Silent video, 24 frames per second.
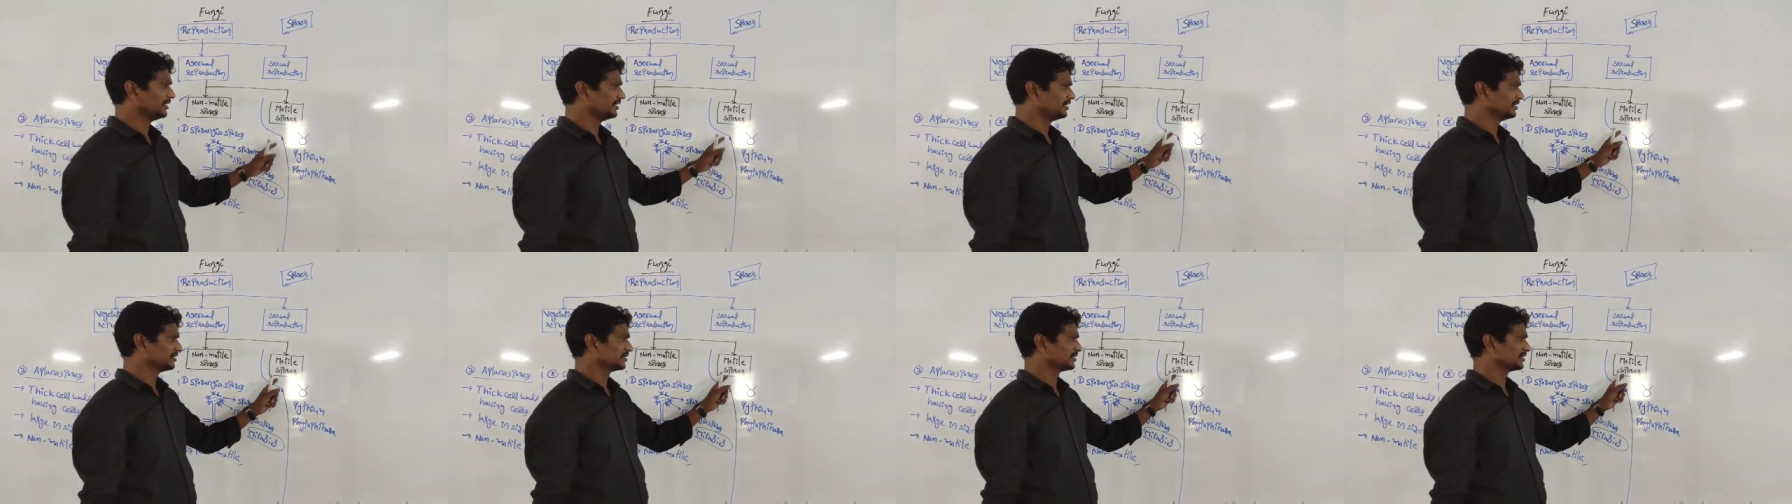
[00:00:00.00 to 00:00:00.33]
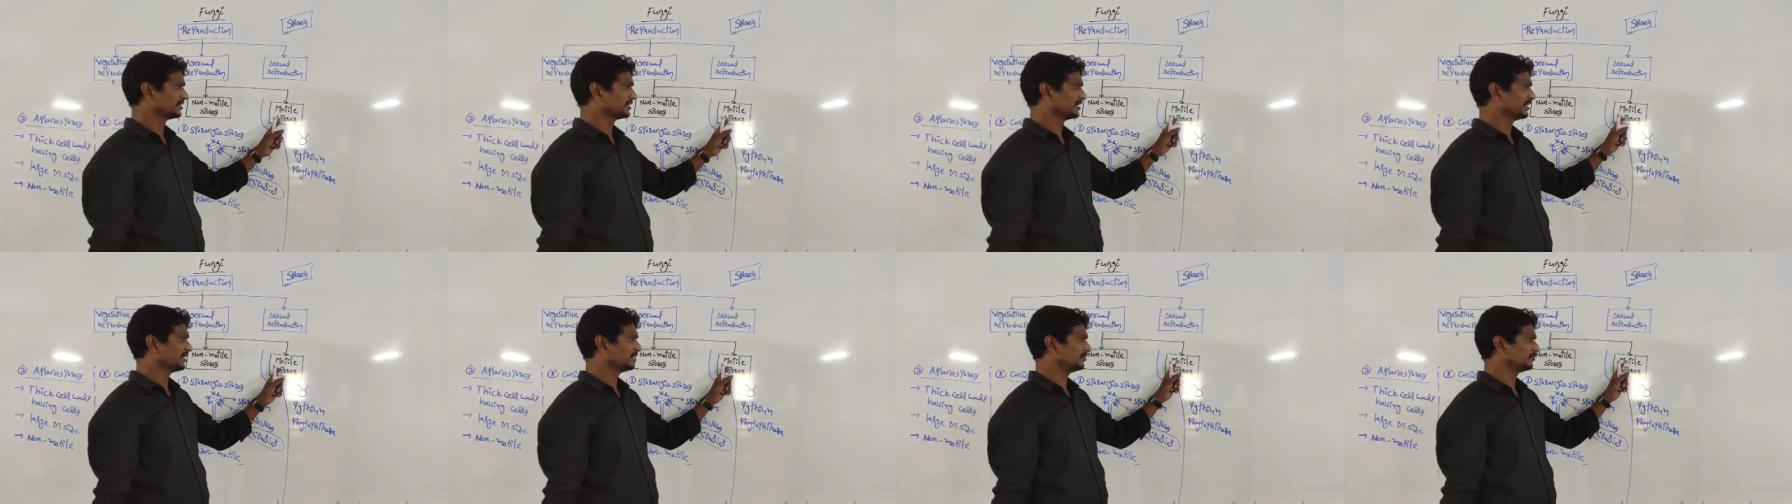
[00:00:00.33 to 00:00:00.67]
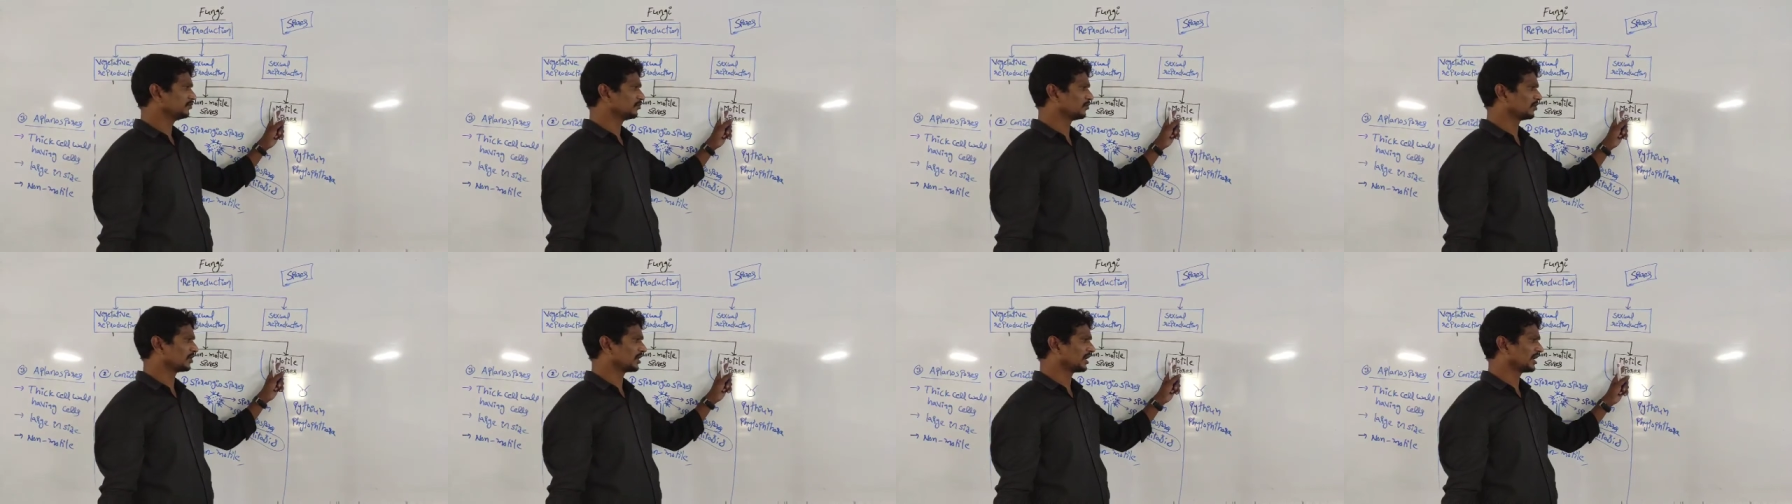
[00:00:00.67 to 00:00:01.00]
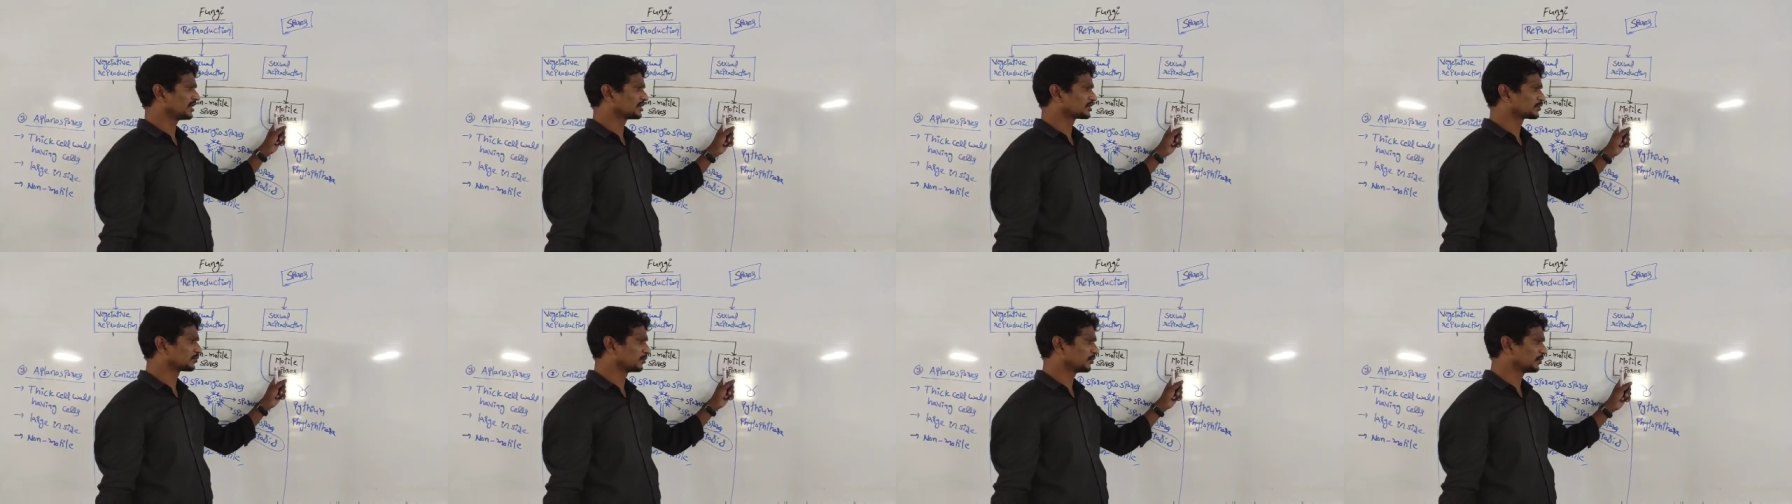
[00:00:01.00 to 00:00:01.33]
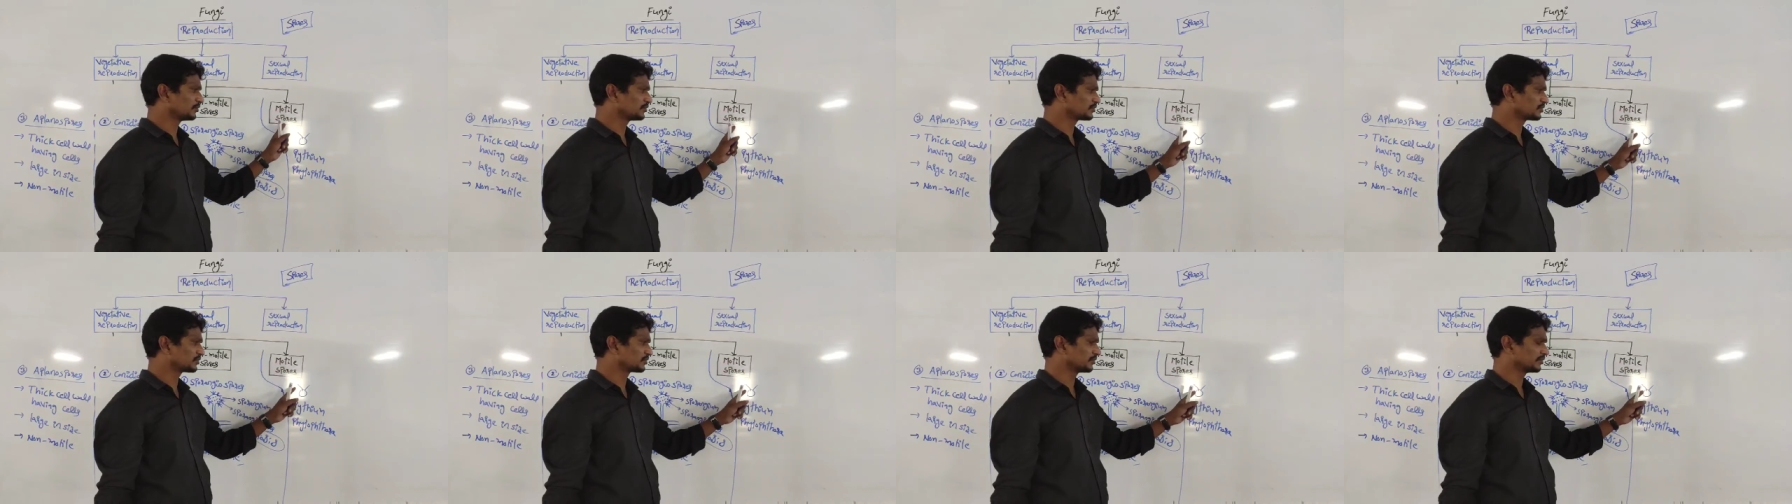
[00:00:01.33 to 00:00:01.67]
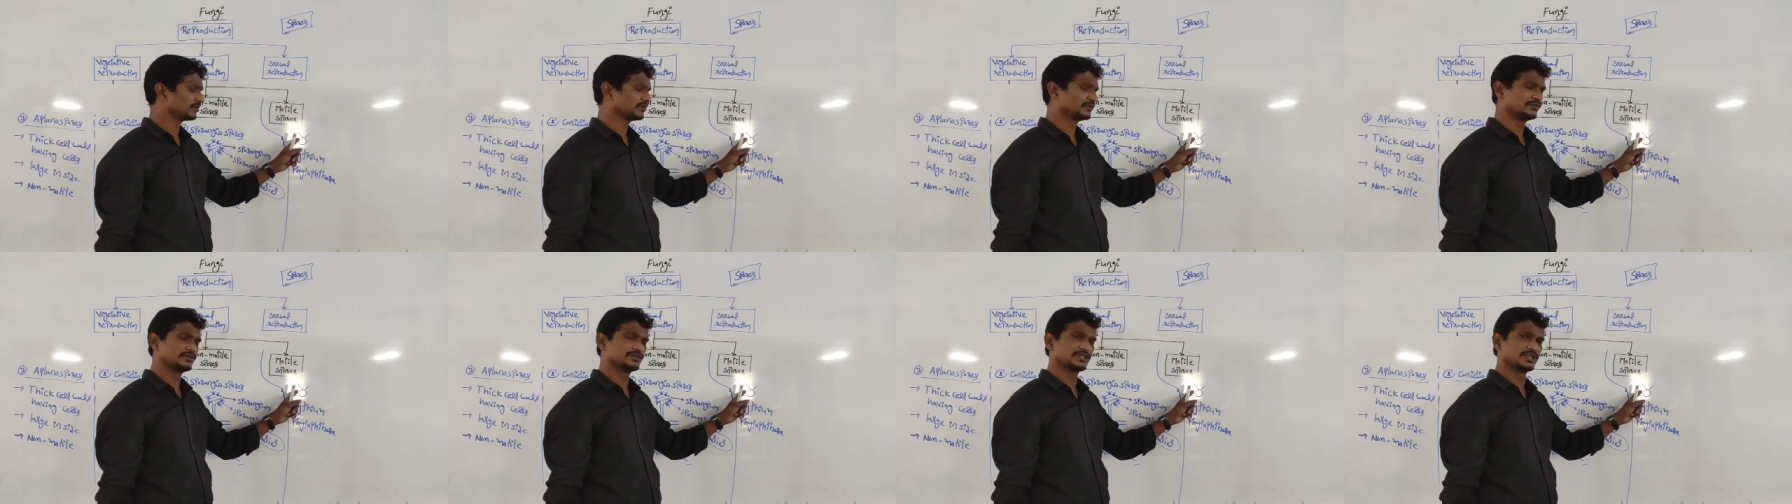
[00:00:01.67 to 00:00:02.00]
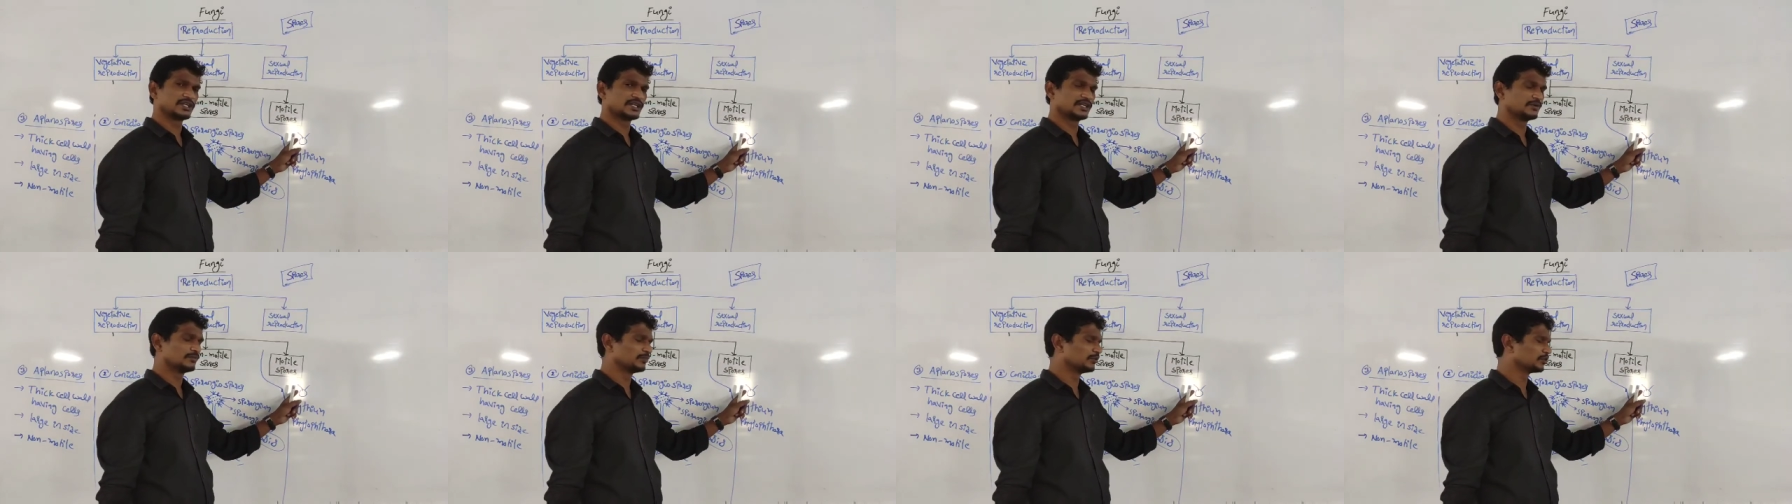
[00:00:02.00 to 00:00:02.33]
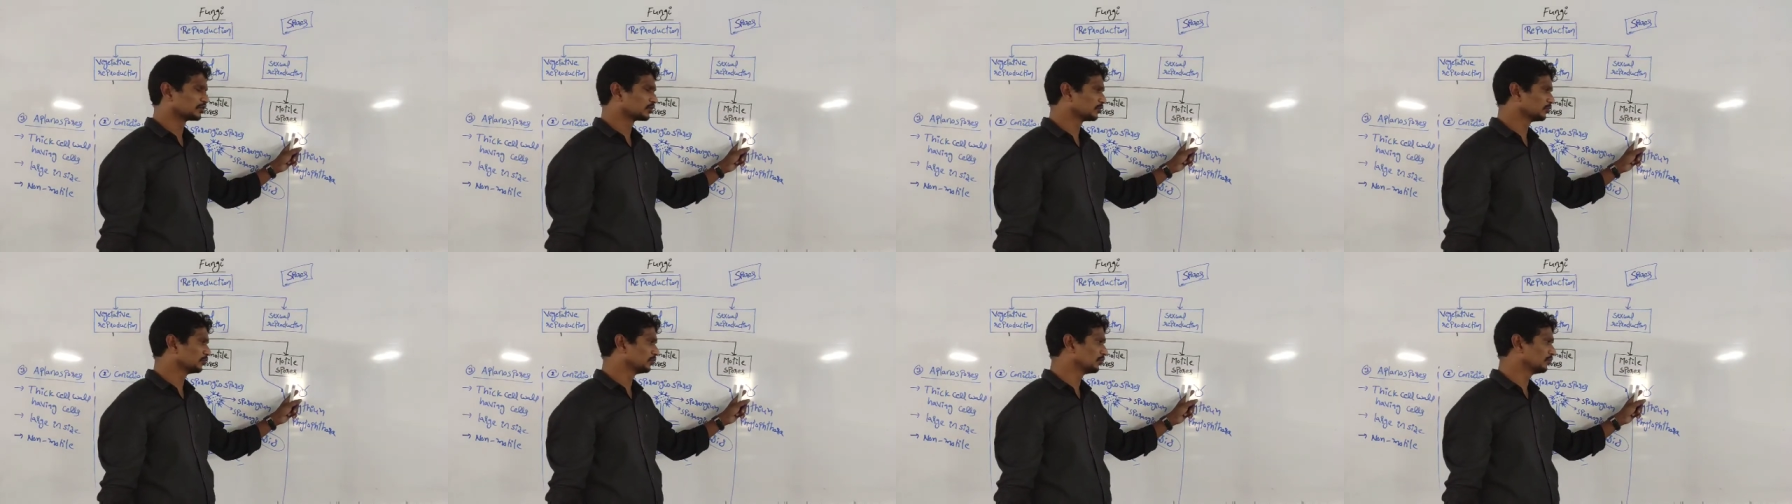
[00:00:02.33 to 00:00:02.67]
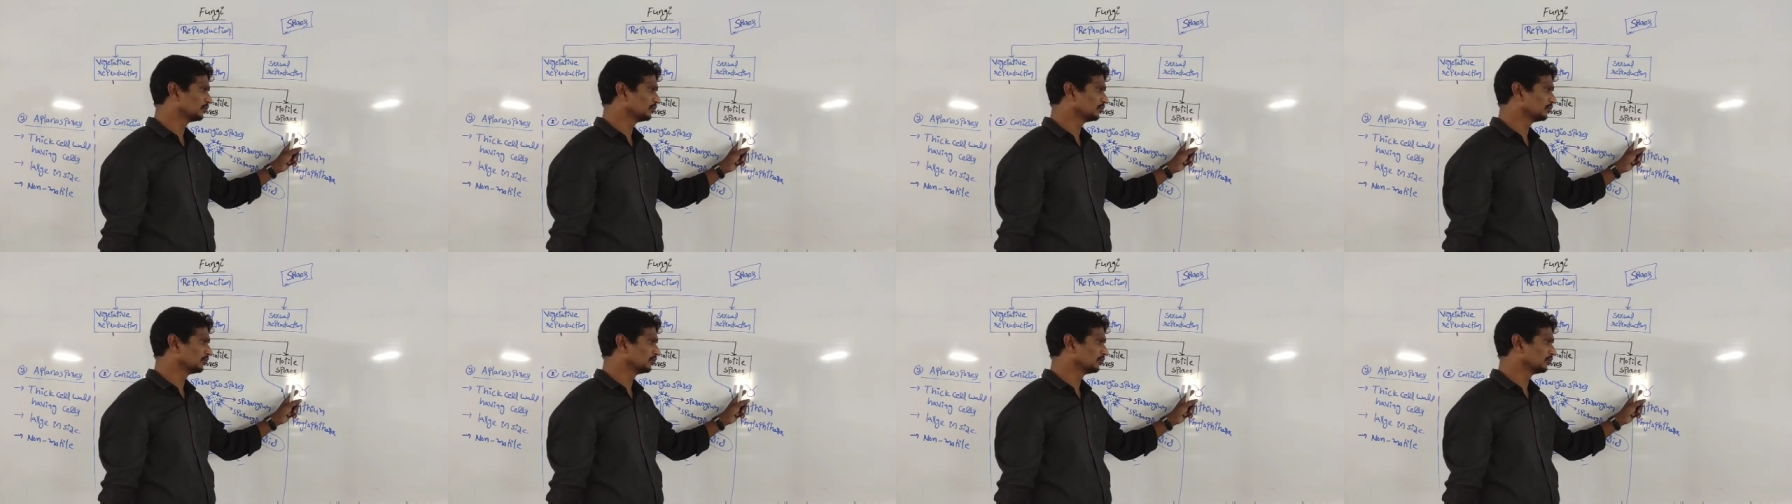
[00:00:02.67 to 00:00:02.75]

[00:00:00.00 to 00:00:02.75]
Right? Here motile spores which are able to